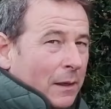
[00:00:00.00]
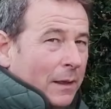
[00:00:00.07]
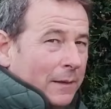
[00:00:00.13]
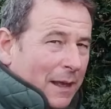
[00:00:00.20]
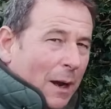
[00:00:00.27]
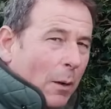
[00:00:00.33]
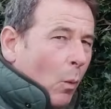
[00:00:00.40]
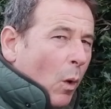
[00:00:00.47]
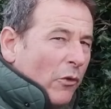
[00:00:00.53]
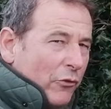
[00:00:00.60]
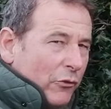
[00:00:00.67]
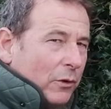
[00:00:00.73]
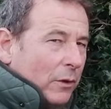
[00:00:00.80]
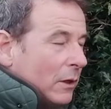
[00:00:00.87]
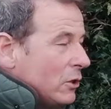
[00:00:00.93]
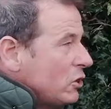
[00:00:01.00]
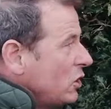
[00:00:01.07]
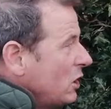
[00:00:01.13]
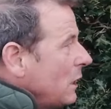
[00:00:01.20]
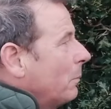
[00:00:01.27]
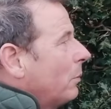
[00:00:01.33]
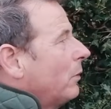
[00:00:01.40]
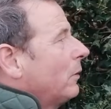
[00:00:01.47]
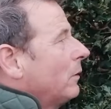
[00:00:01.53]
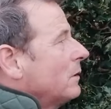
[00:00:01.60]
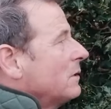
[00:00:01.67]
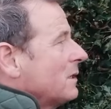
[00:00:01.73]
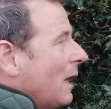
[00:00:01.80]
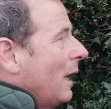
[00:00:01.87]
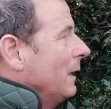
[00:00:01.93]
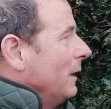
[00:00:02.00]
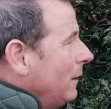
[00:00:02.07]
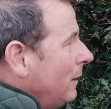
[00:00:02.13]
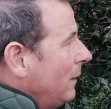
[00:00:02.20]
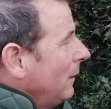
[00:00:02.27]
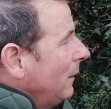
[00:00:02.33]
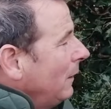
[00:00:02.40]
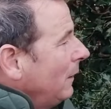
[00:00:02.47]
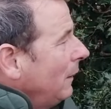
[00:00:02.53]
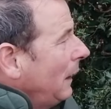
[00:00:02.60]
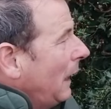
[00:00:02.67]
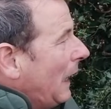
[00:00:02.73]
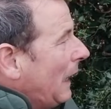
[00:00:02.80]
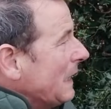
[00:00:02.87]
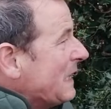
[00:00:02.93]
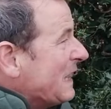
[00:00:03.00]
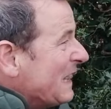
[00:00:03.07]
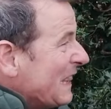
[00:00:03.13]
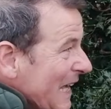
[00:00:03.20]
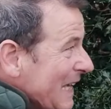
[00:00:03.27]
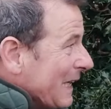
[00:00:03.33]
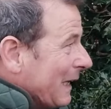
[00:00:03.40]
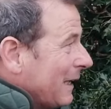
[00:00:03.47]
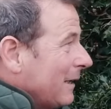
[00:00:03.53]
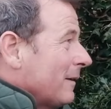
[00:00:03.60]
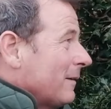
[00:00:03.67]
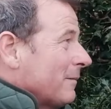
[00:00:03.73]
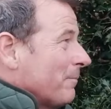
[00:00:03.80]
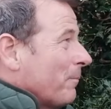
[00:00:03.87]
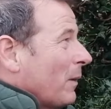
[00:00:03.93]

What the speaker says: and that wasn't a cheap sign. I think